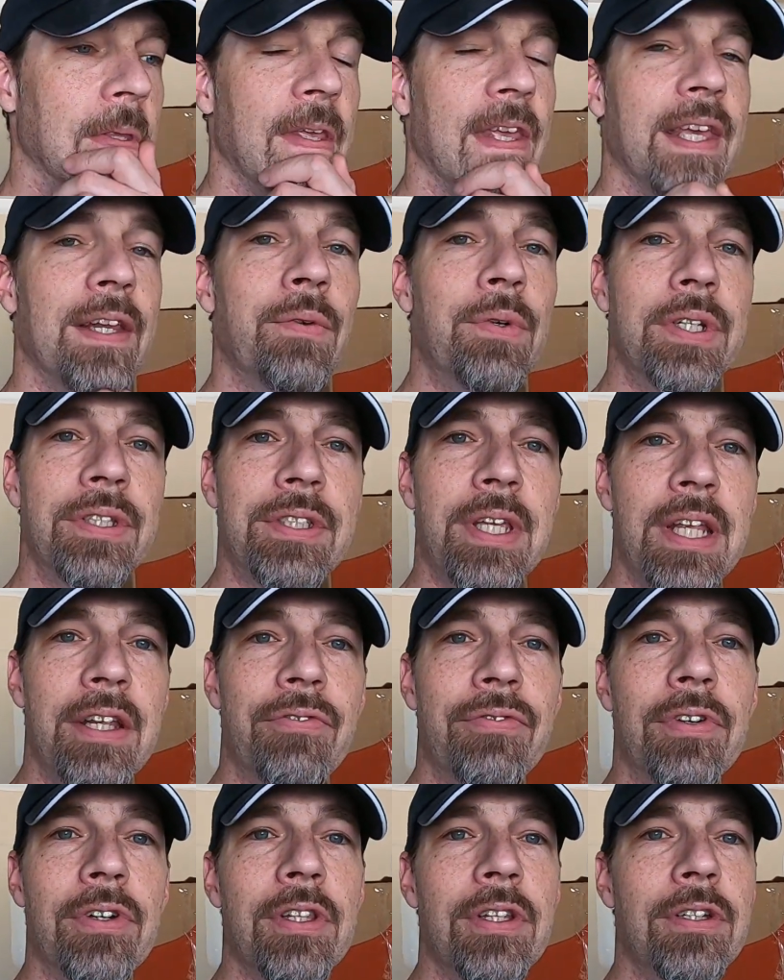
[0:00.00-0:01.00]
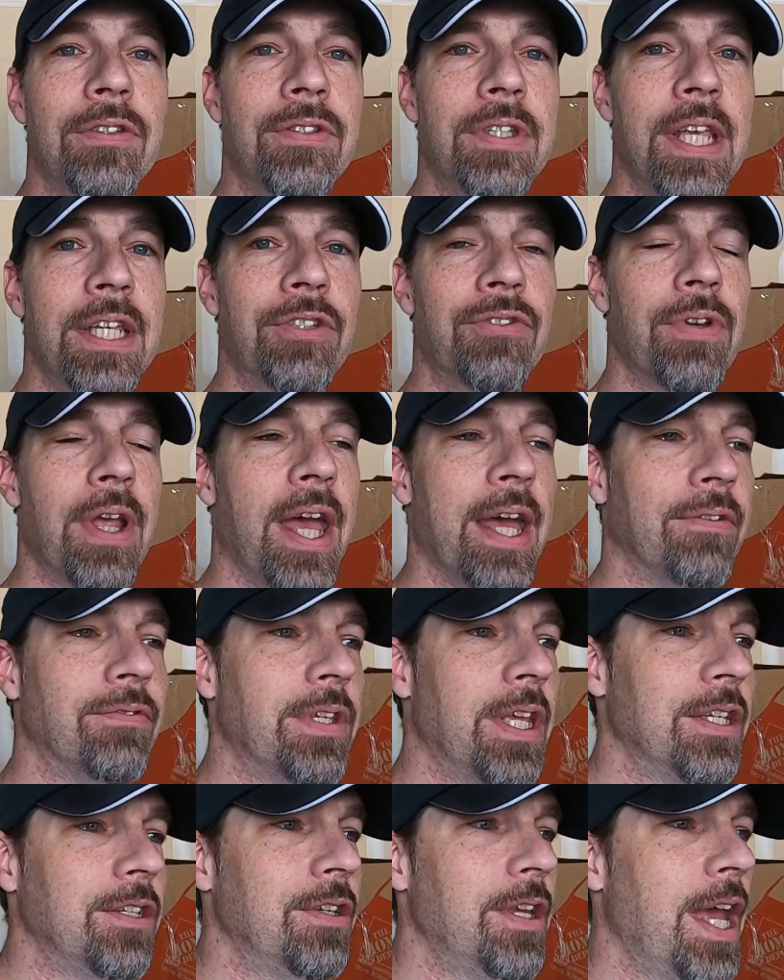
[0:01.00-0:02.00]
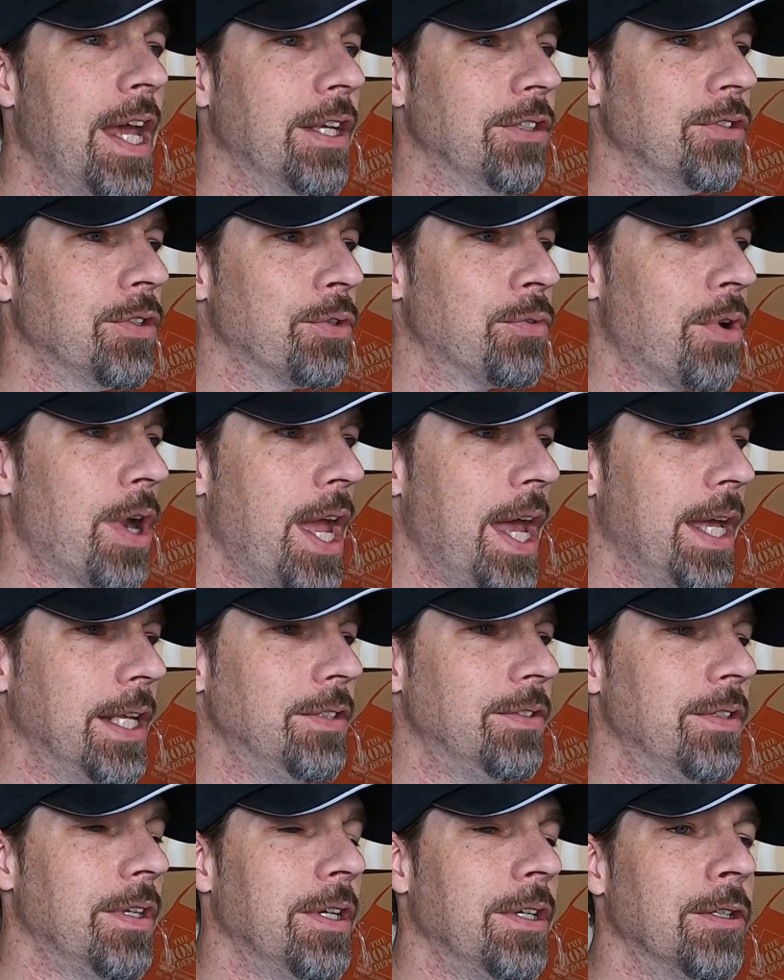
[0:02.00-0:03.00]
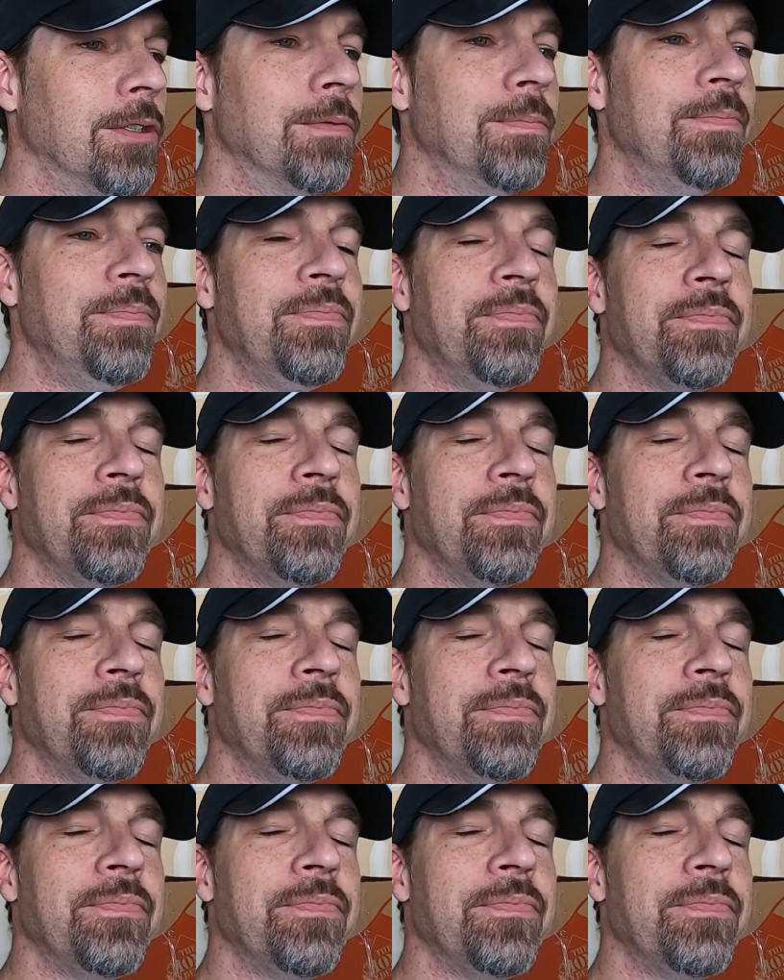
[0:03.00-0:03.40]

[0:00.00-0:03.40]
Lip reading: and I want to take it for a little test drive, take you guys on a ride. So